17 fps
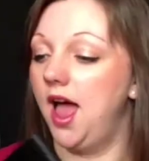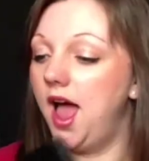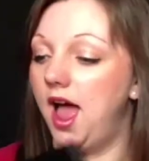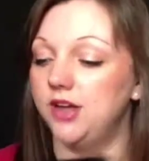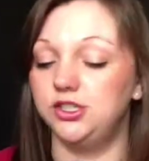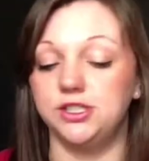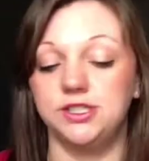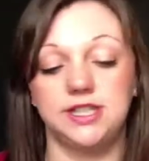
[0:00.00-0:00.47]

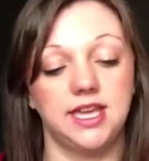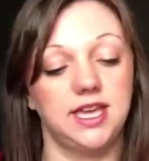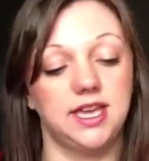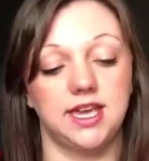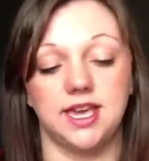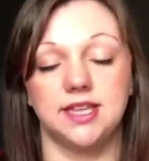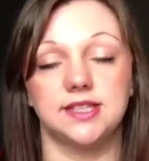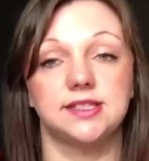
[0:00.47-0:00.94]
I just
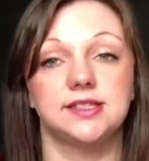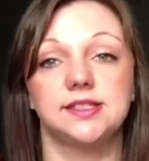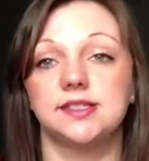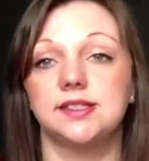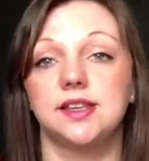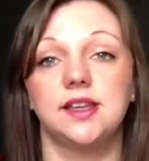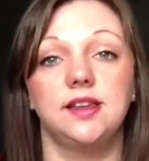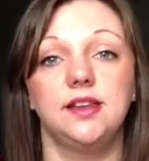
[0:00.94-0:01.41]
think
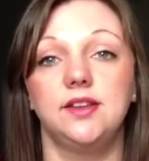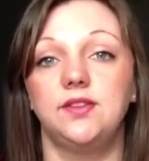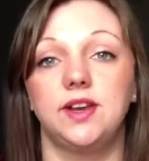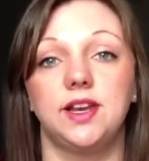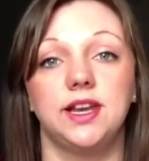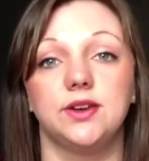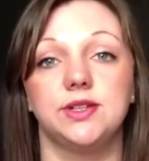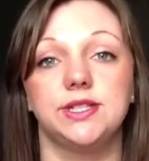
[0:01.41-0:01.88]
it's a
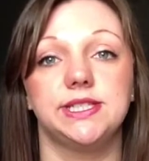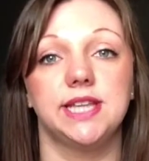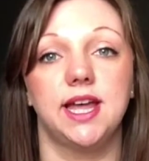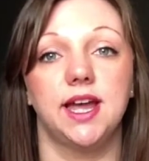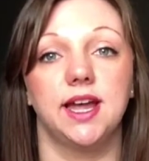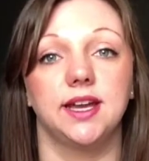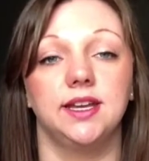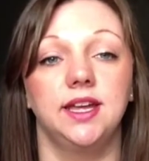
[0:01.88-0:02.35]
lovely little
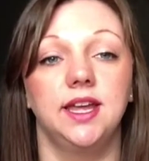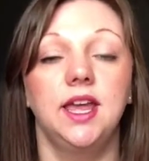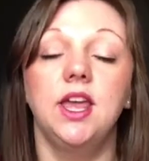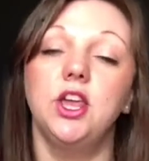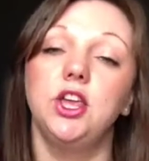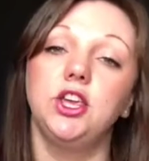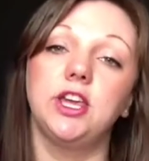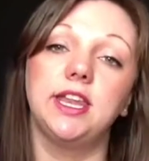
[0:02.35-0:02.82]
design.
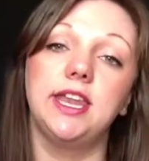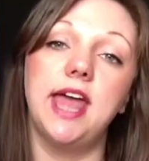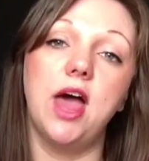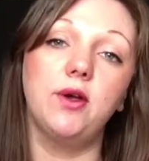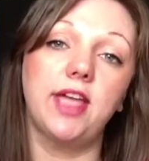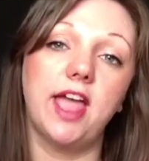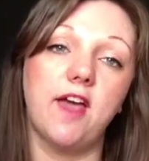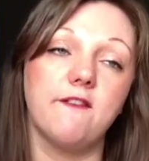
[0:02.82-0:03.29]
You can
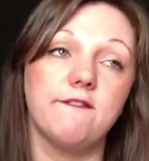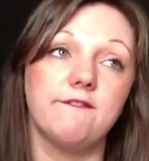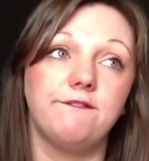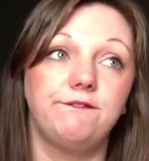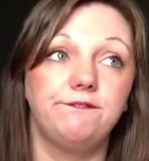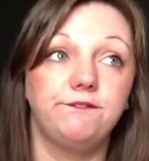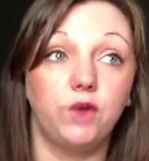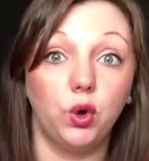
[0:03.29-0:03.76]
now get
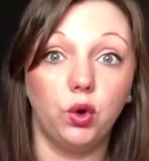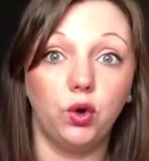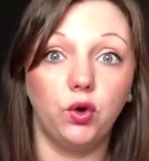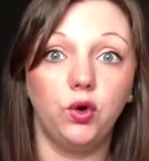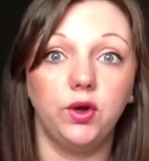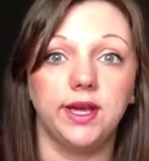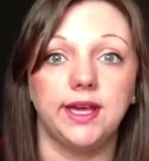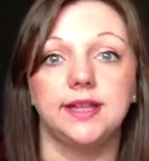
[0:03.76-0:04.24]

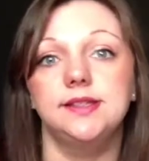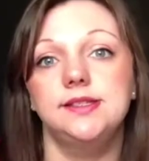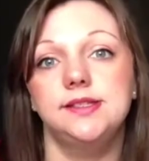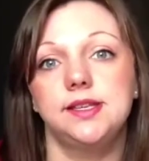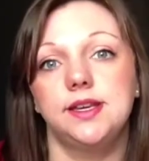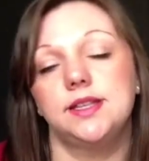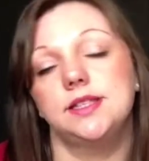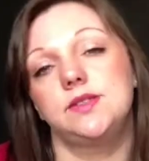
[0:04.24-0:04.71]
four
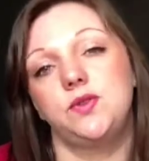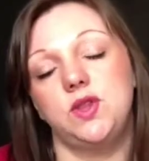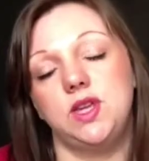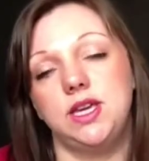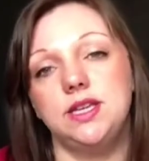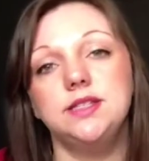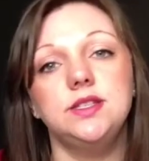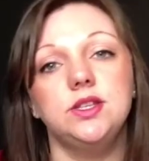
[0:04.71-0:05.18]
inserts for
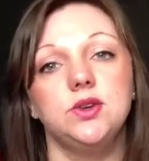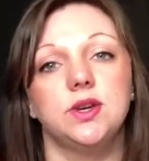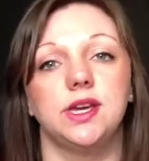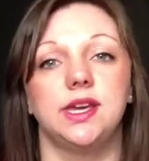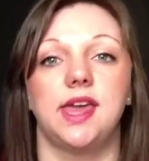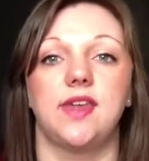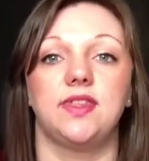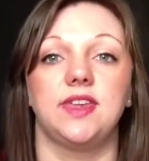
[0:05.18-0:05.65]
these. You
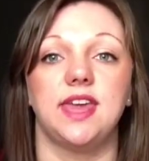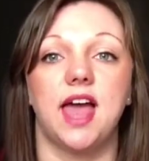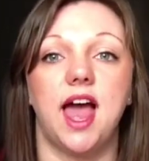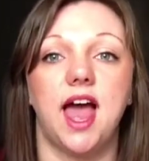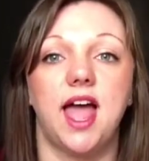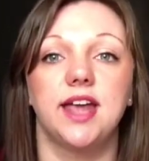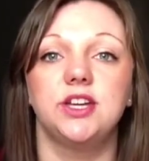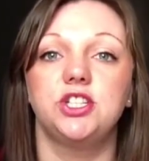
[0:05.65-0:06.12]
can get the
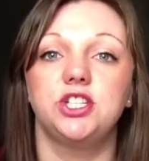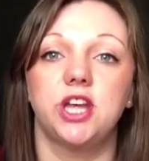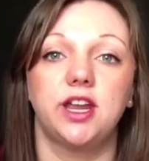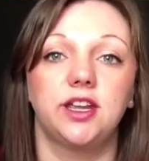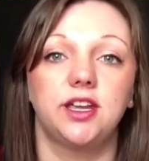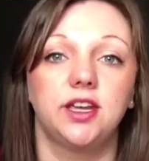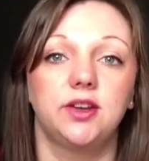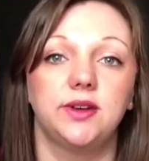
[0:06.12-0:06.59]

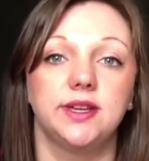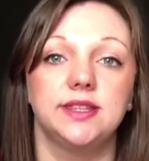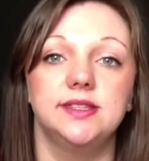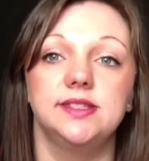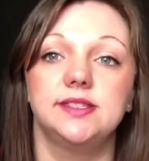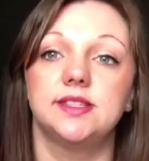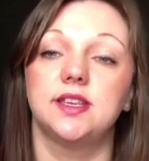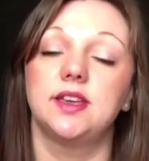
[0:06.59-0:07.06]
eyeshadow
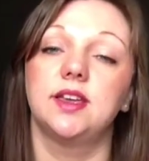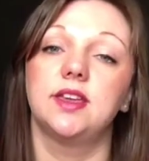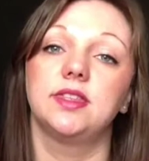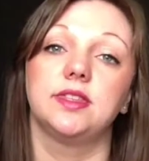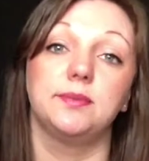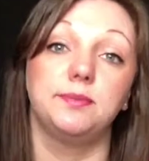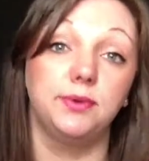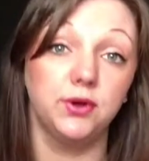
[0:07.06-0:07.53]
insert,
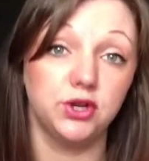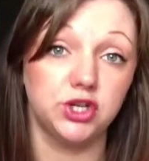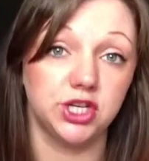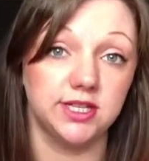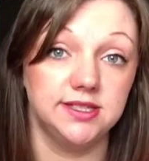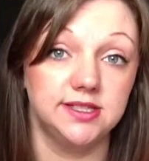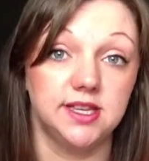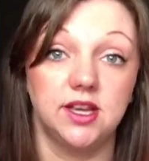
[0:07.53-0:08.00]
the blush
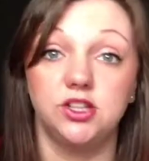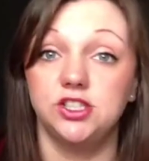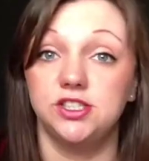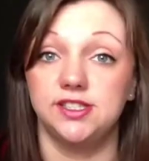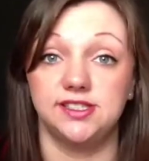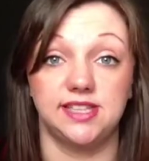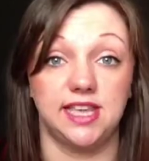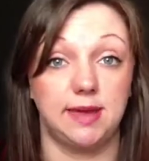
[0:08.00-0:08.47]
insert, just
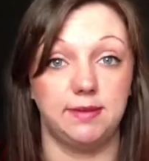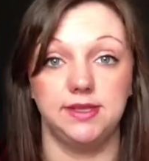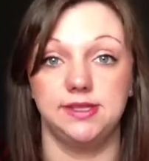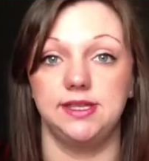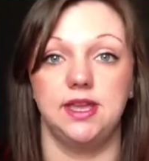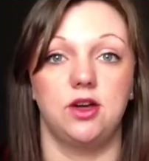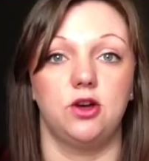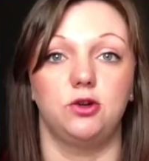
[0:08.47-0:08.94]
the same as
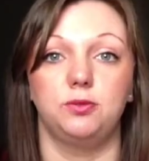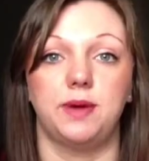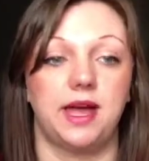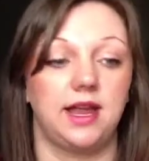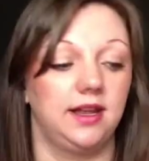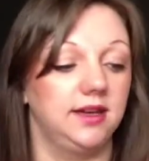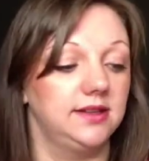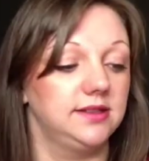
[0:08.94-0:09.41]
the old
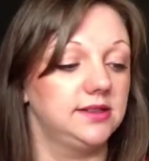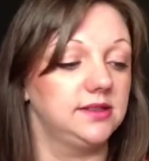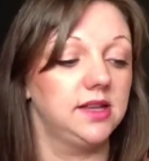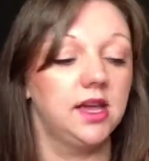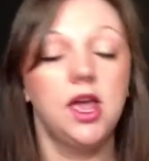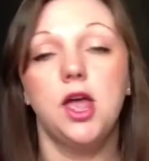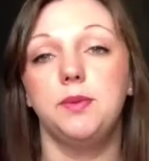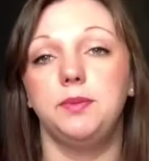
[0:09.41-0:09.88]
palettes.
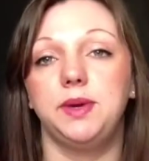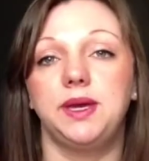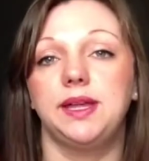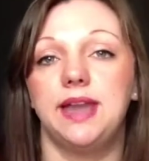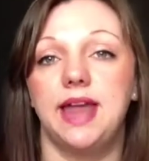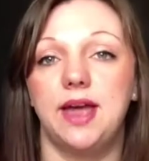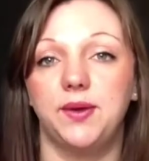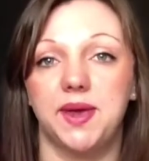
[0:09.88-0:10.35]
But you
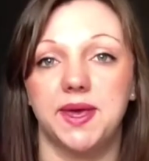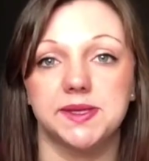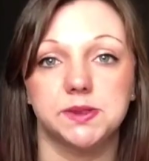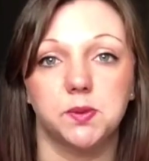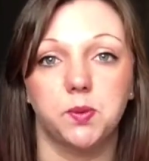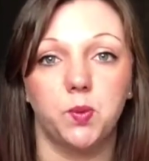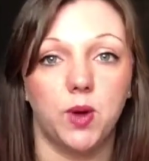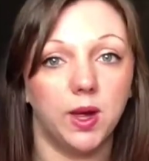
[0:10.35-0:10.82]
can now get
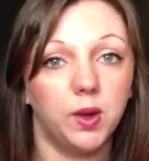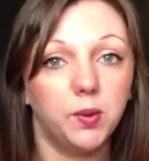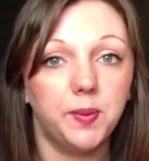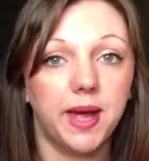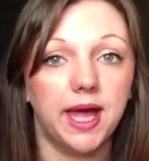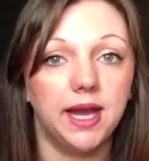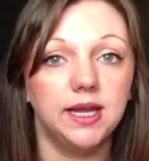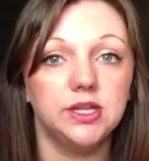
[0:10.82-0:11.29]
some well
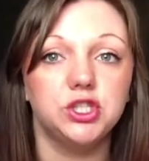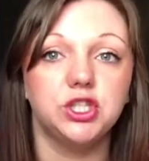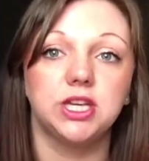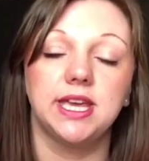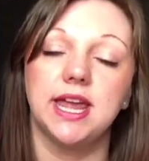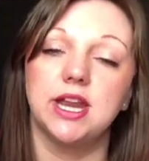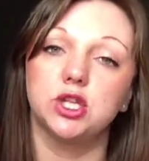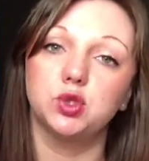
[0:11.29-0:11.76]
palettes. You
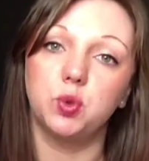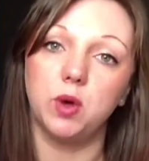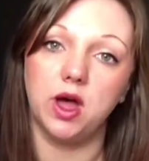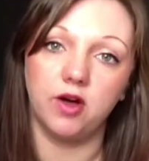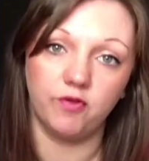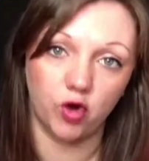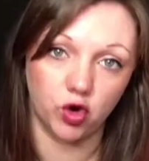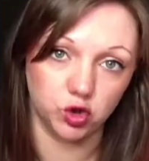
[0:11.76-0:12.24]
can get a
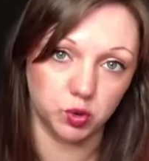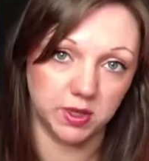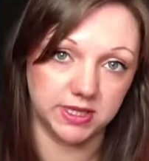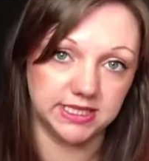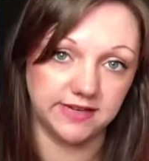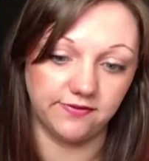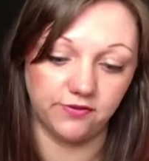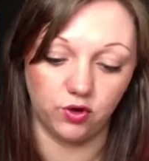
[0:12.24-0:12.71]
12 or a
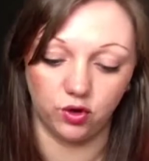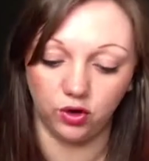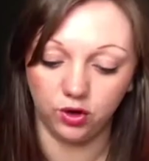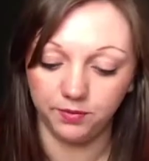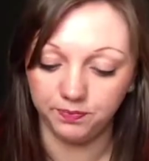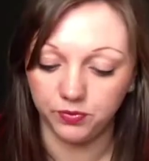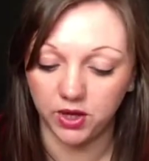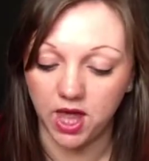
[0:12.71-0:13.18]
24.
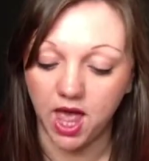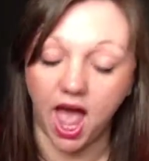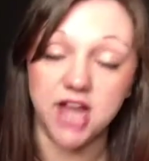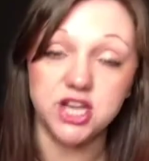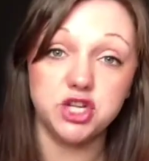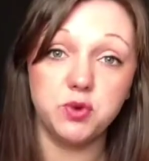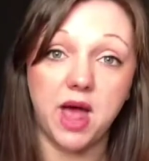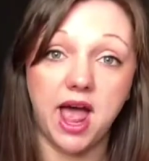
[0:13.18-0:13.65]
I
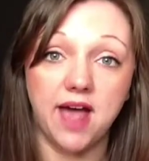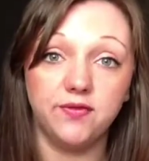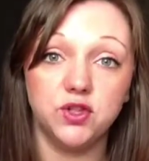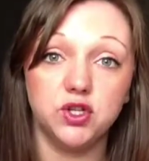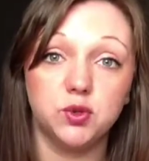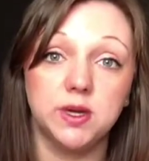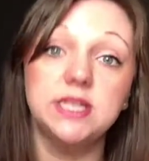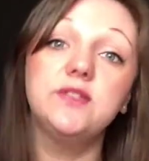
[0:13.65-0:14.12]
do have
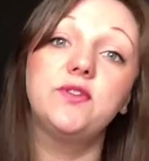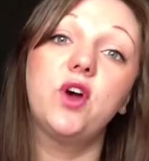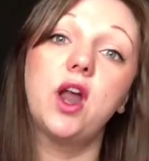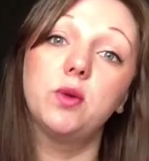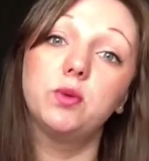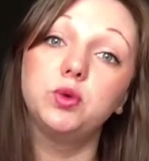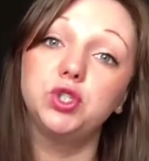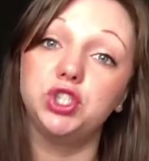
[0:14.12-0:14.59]
the 24,
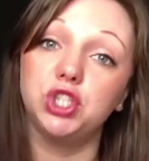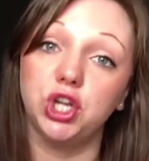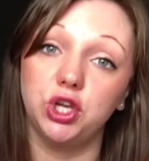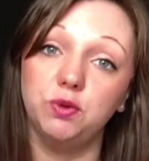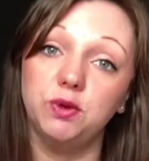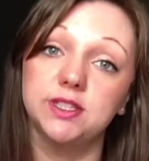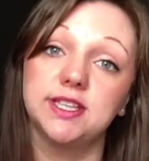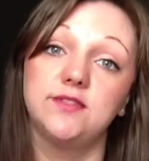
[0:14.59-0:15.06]
I will show
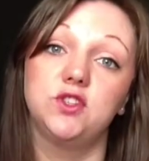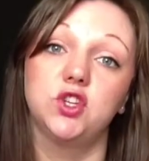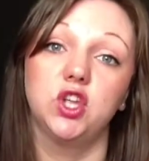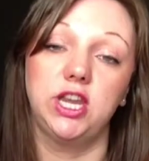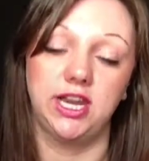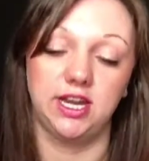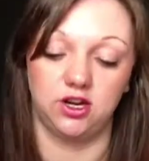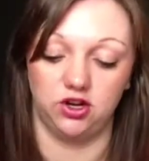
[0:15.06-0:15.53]
you what I've
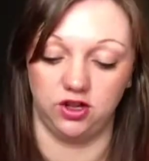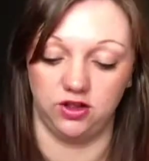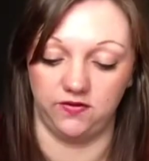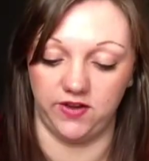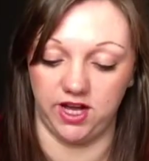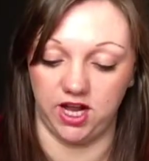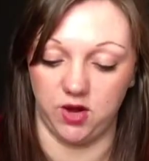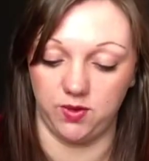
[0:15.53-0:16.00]
done in another
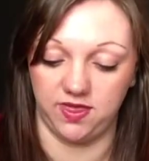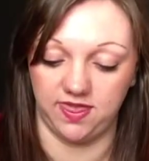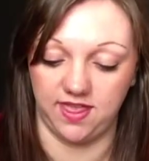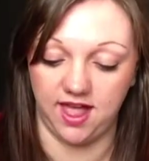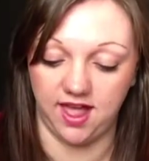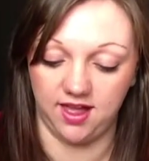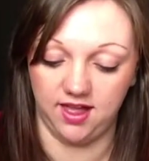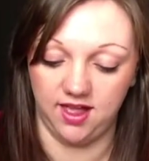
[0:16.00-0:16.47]
video with
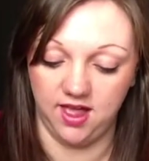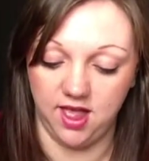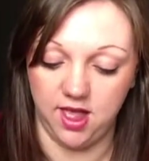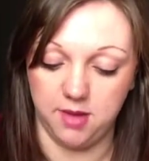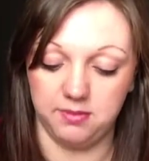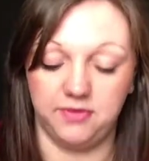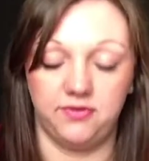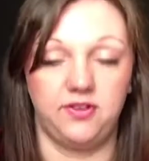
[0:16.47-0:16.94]
that,
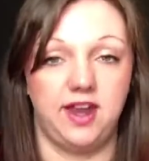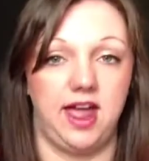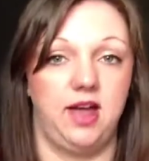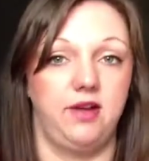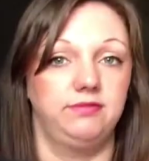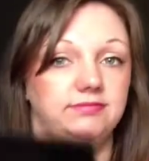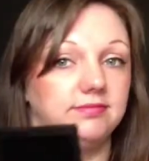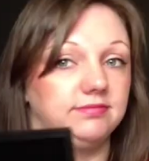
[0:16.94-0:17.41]
but for
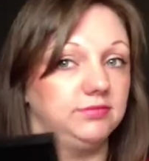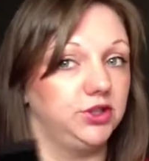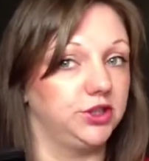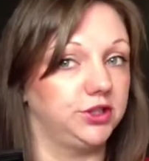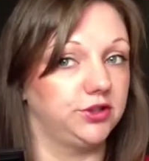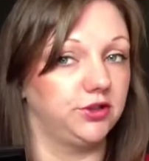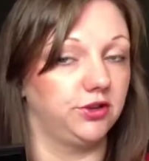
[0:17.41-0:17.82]
now, I'm just